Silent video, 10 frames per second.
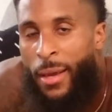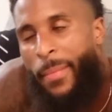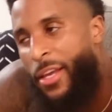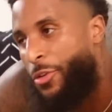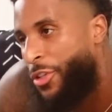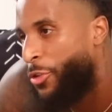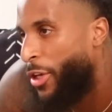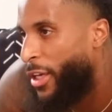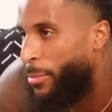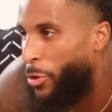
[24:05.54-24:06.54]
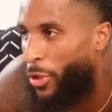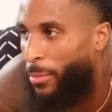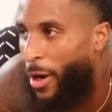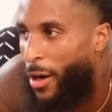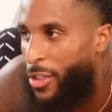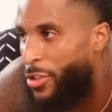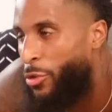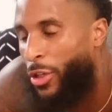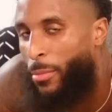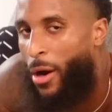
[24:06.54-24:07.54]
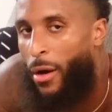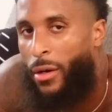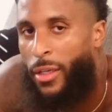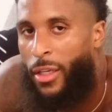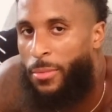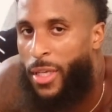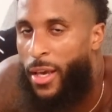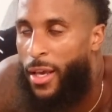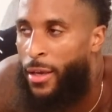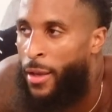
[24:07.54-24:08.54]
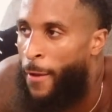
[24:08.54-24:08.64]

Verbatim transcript: man, you just do end up doing it tomorrow. Just do it tomorrow. You know what I'm saying?